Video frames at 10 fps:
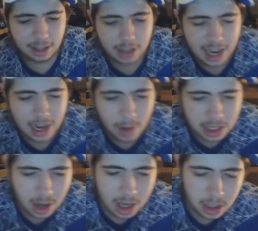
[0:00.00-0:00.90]
anyways,
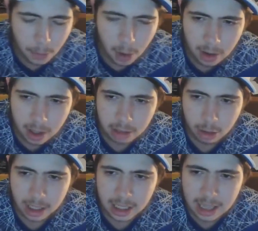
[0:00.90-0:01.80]
guys, the Broncos are
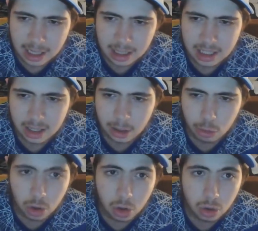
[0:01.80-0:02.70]
on the attack. This is a
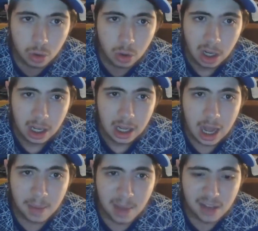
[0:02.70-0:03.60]
crucial
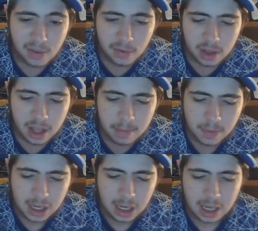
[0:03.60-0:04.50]
effort for them.
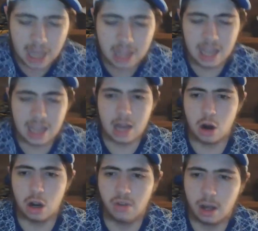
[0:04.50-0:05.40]
Can they get
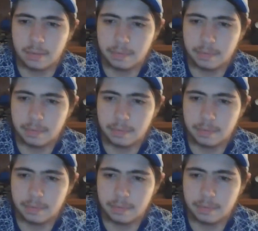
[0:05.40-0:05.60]
over?